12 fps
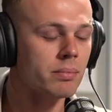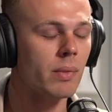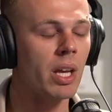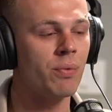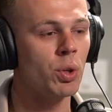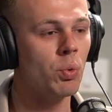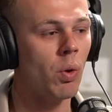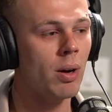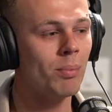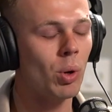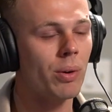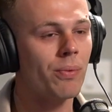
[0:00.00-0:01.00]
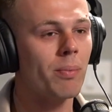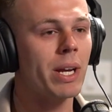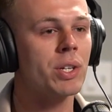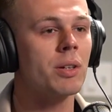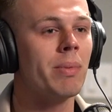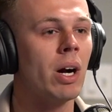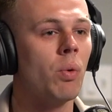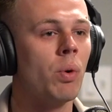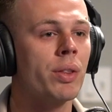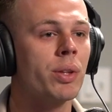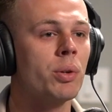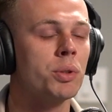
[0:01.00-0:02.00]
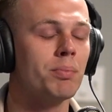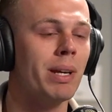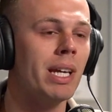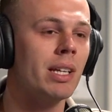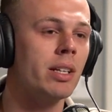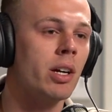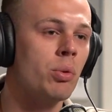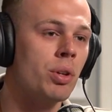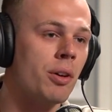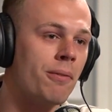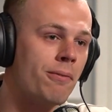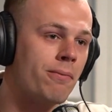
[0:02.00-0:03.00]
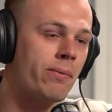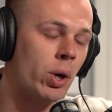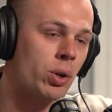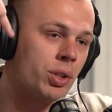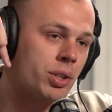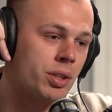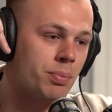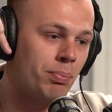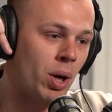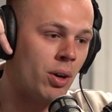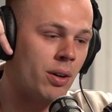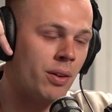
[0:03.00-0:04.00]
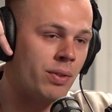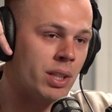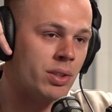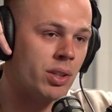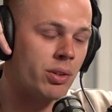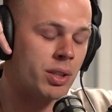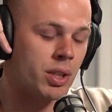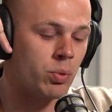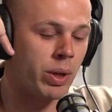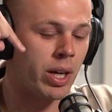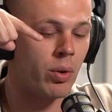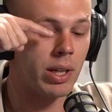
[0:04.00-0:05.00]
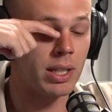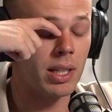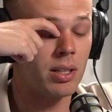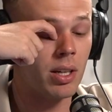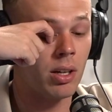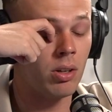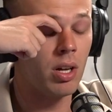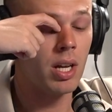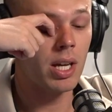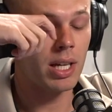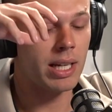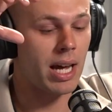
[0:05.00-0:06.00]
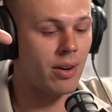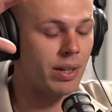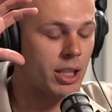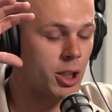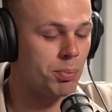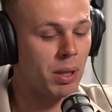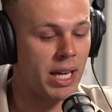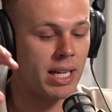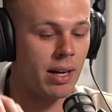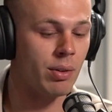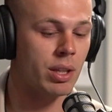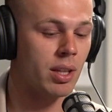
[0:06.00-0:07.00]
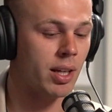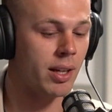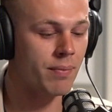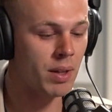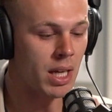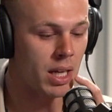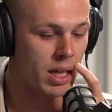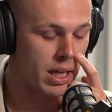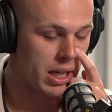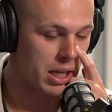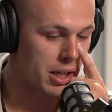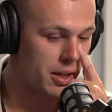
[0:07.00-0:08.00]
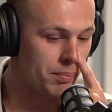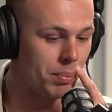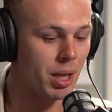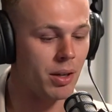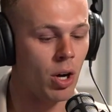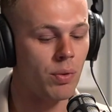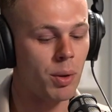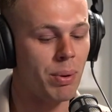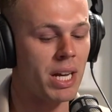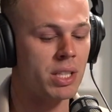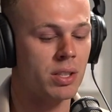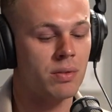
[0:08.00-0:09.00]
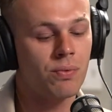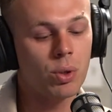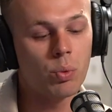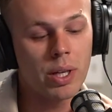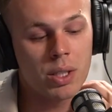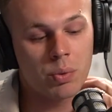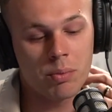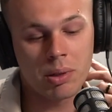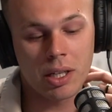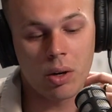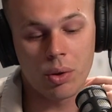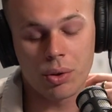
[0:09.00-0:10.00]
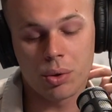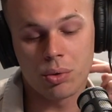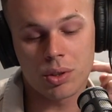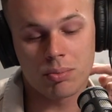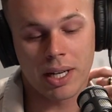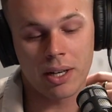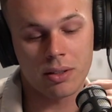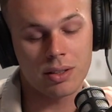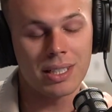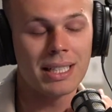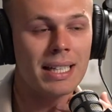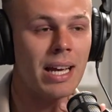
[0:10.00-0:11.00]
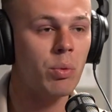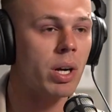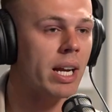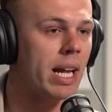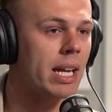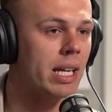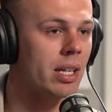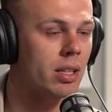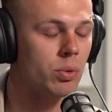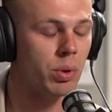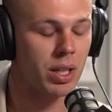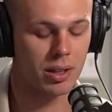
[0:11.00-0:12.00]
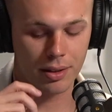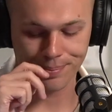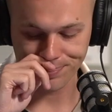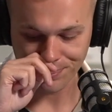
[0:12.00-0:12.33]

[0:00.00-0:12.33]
If you want more information about what those mean, go to the first part of this series because we go in detail, kind of explain everything. Um, but over the past few weeks, we've been going through some characters, and today we're going to kind of end with.